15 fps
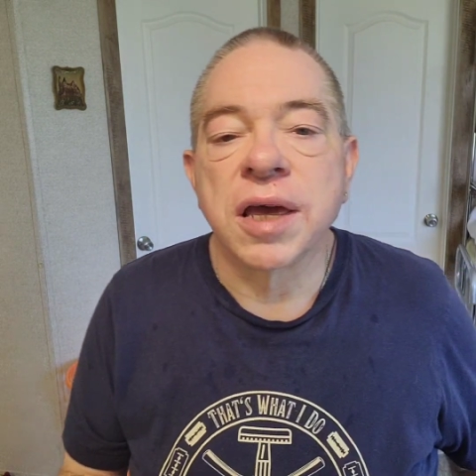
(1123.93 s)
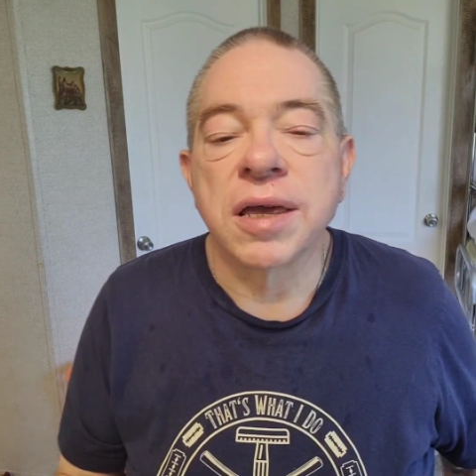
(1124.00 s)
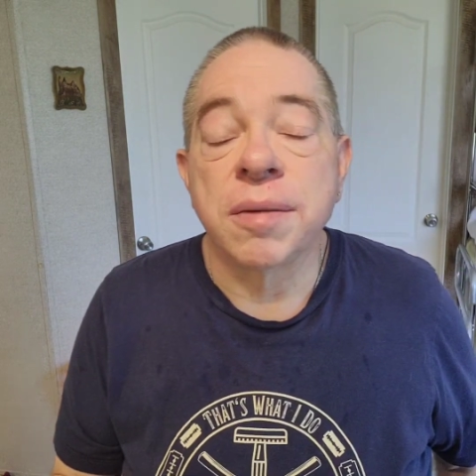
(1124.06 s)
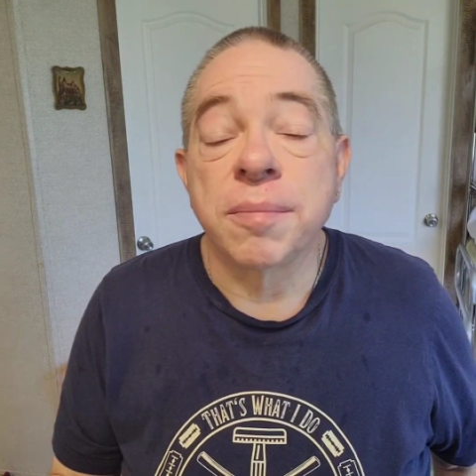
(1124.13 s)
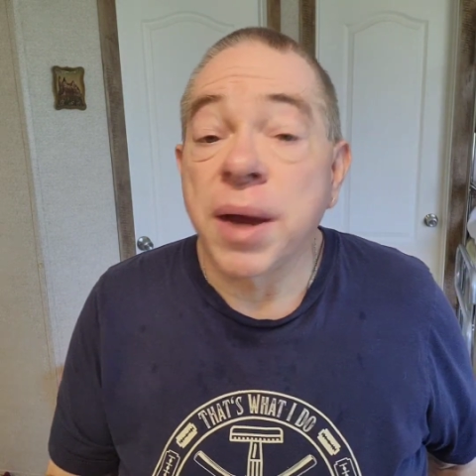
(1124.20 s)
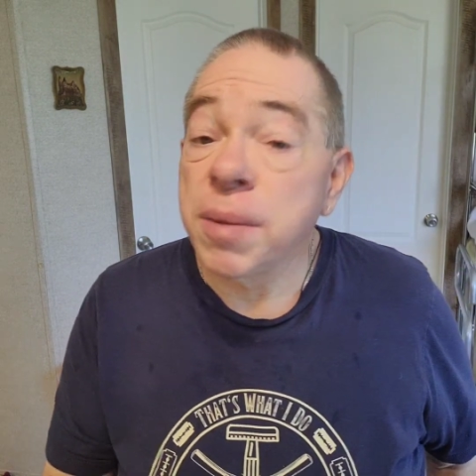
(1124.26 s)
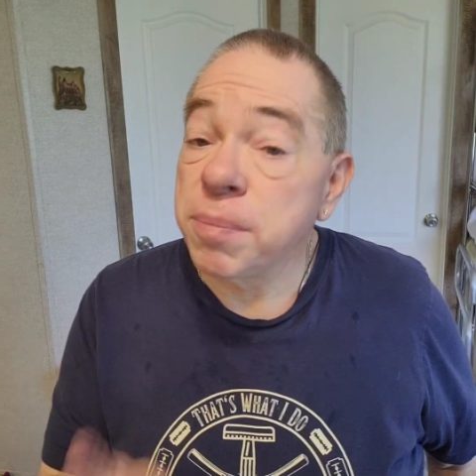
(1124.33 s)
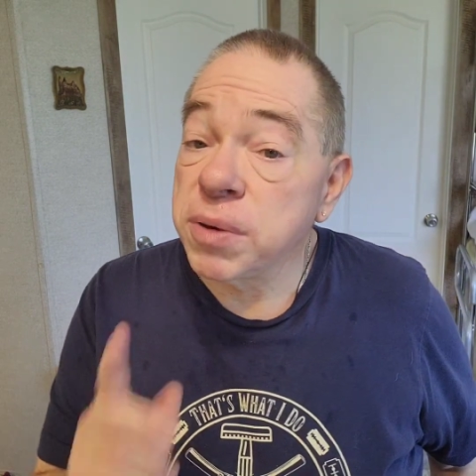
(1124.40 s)
You
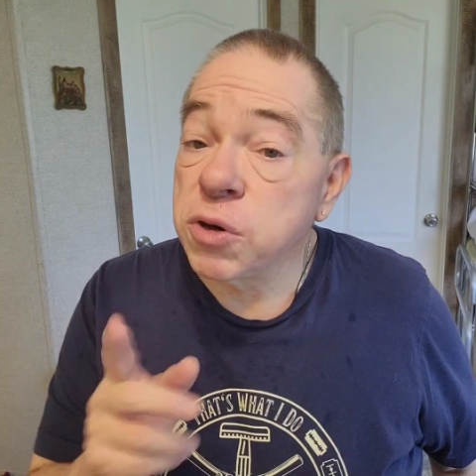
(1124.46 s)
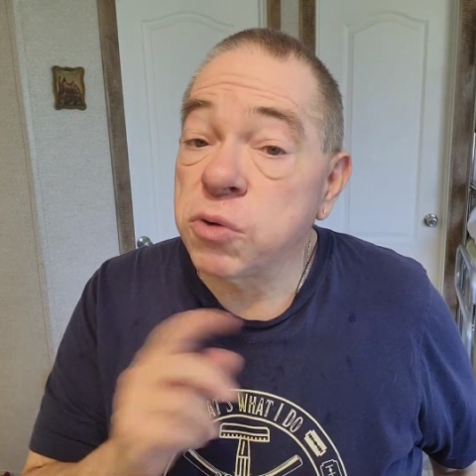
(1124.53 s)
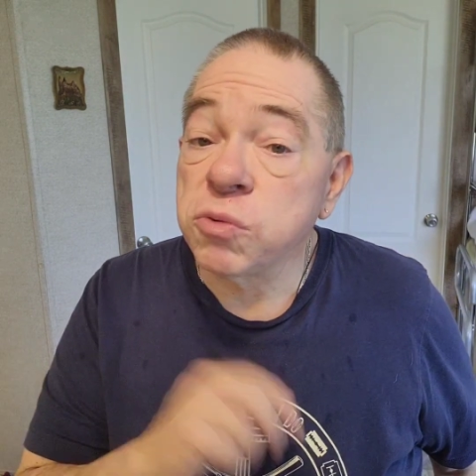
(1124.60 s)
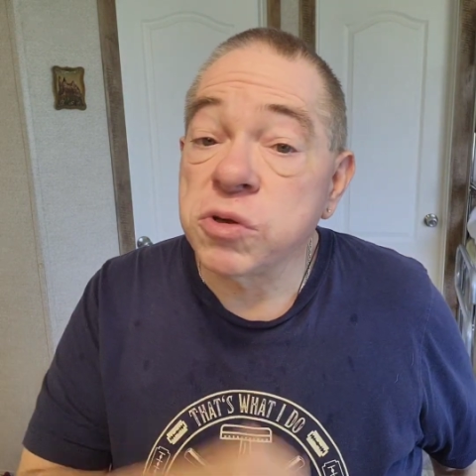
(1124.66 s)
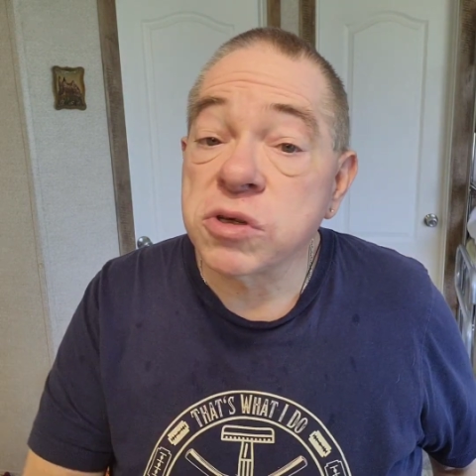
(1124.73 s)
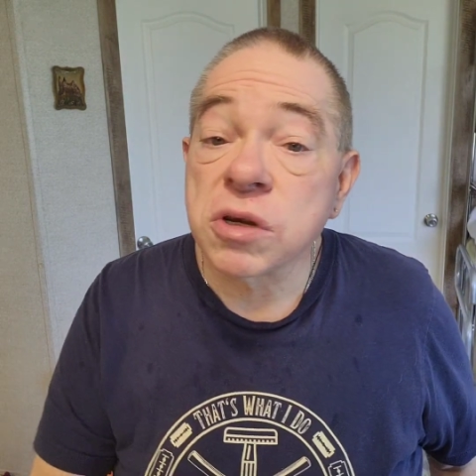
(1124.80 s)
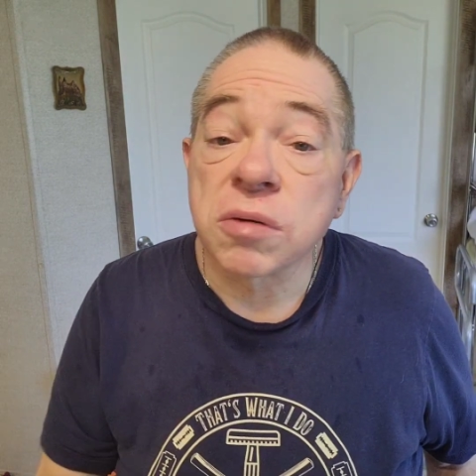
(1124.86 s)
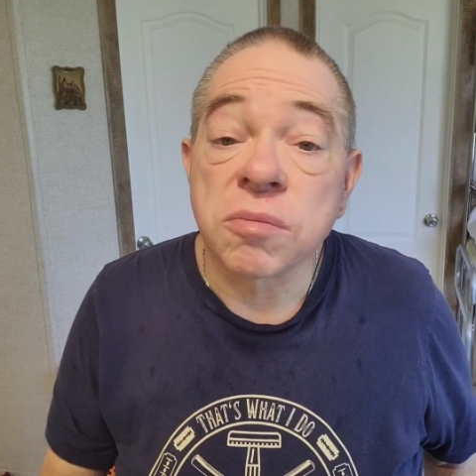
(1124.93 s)
might be
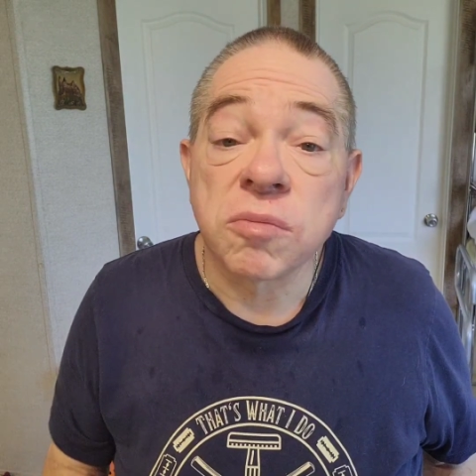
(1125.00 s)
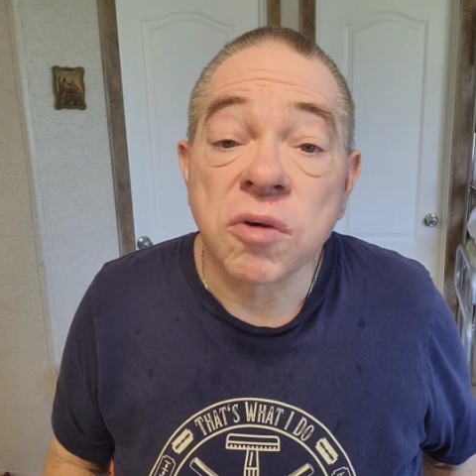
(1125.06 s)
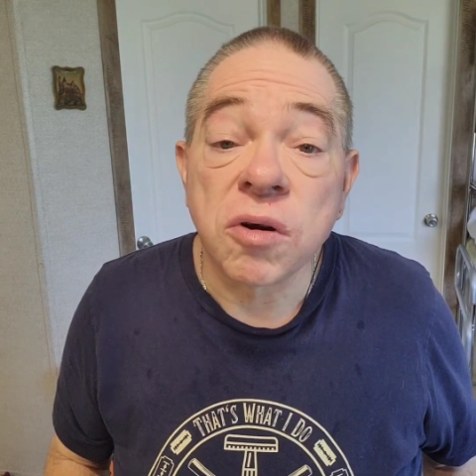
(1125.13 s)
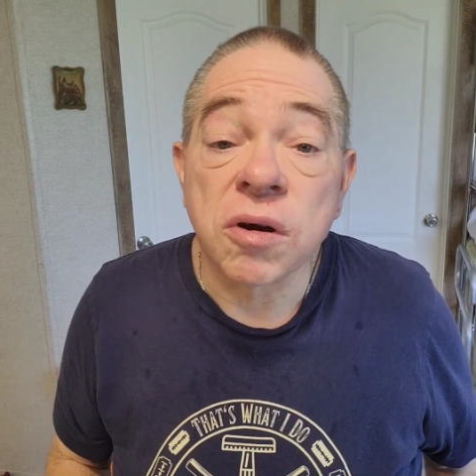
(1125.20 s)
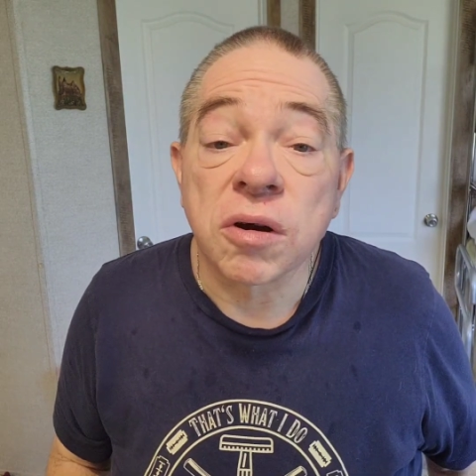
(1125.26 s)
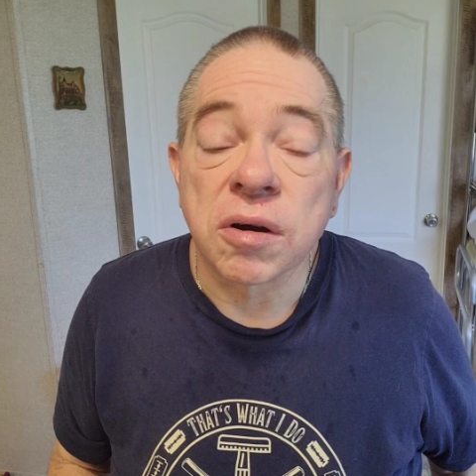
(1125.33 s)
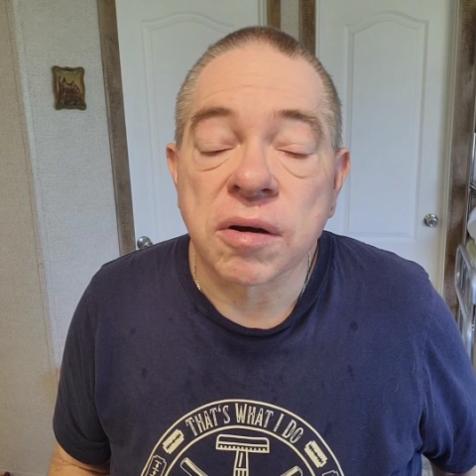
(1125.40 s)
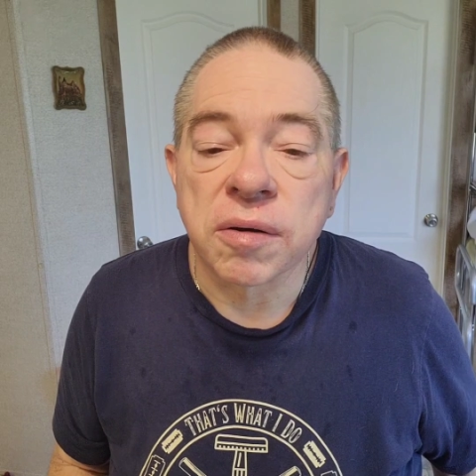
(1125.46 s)
doing something
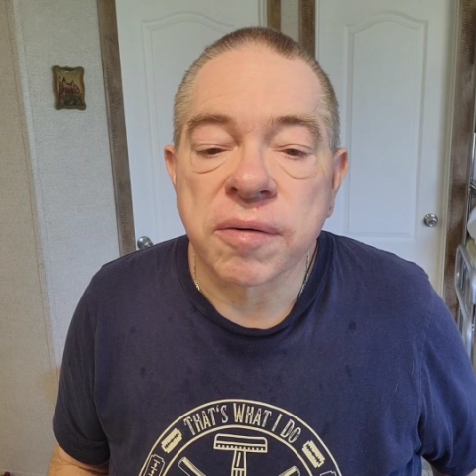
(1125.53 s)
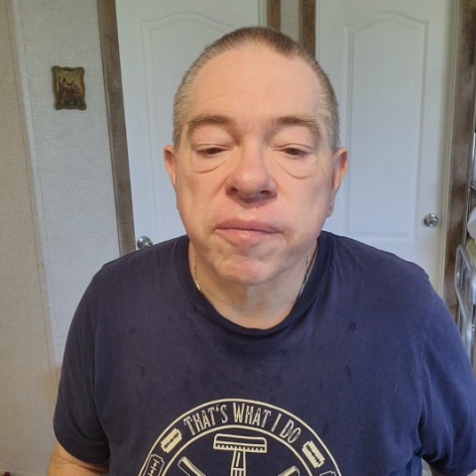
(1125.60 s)
wrong.